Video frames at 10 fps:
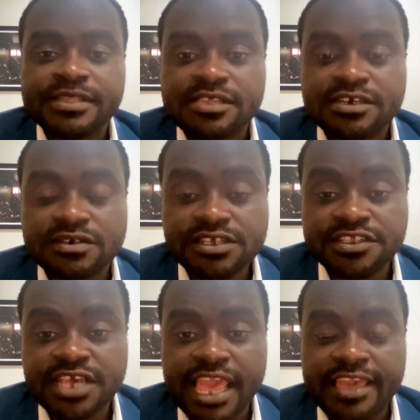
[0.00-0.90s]
there
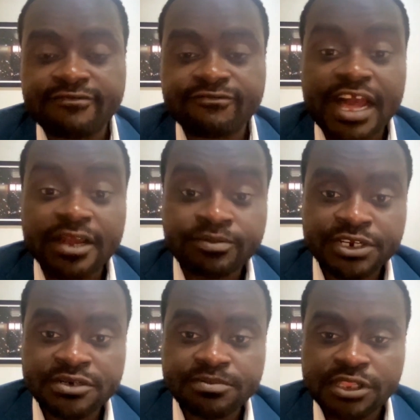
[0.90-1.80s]
is a
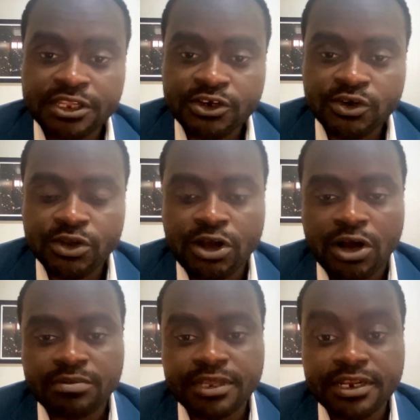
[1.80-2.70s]
vibrant political
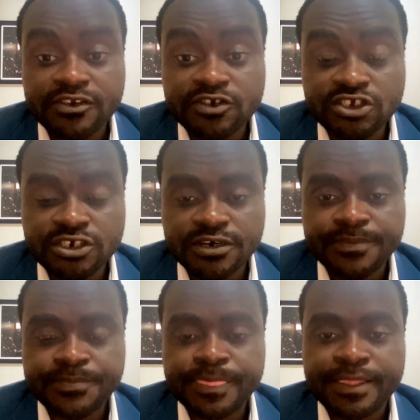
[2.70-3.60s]
economy literature
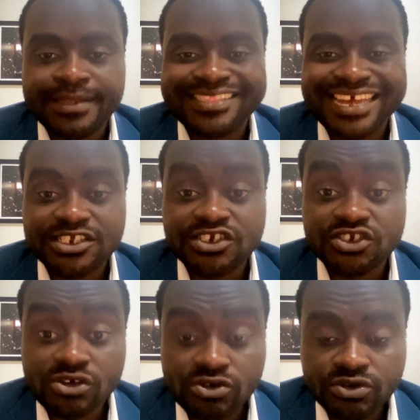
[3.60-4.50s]
that
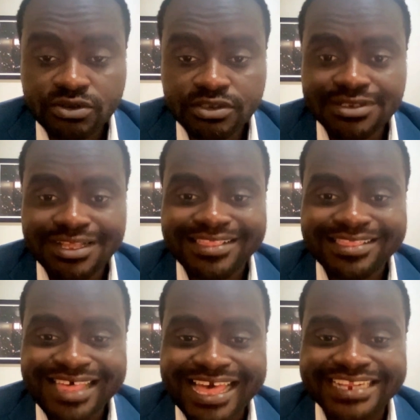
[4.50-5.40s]
shows
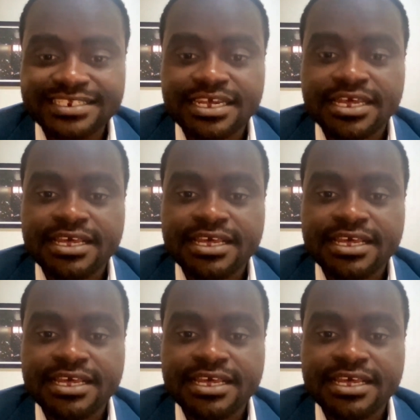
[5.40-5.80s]
that